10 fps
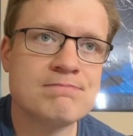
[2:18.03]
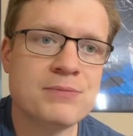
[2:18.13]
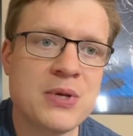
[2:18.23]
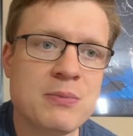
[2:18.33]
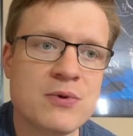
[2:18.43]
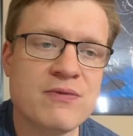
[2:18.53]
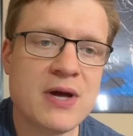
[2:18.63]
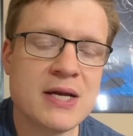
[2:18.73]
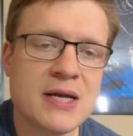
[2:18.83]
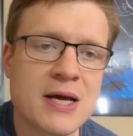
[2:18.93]
people
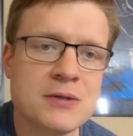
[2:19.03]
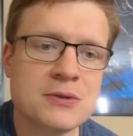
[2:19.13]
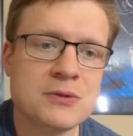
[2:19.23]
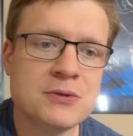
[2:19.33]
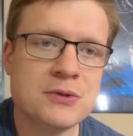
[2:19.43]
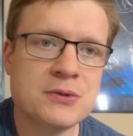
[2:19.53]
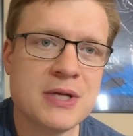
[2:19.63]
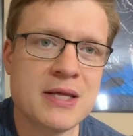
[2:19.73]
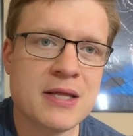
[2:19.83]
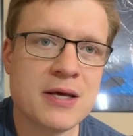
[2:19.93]
find out who do
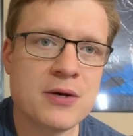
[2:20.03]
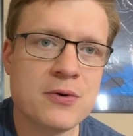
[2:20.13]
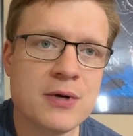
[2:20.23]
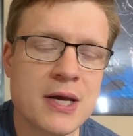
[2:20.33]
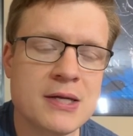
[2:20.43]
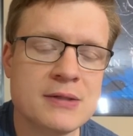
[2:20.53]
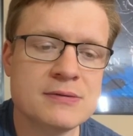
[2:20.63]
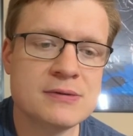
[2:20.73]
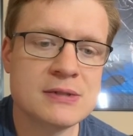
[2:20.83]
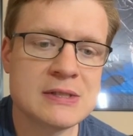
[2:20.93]
anything
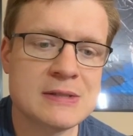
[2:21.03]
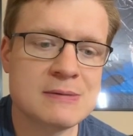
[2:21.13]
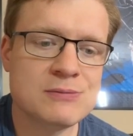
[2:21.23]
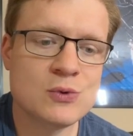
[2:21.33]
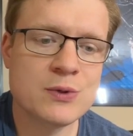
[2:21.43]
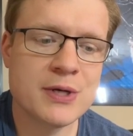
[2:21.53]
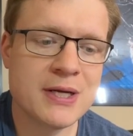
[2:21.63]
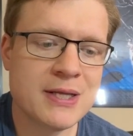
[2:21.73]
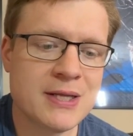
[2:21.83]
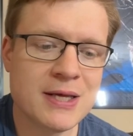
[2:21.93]
creative or
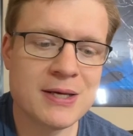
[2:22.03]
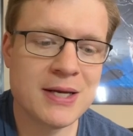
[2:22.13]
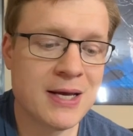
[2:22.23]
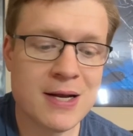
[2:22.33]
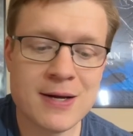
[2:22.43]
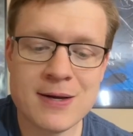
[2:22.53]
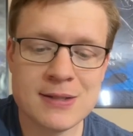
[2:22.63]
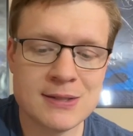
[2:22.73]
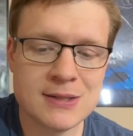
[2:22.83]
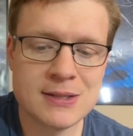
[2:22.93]
anything, any kind of
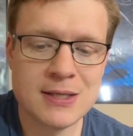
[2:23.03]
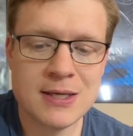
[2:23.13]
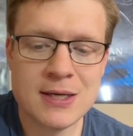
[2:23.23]
content,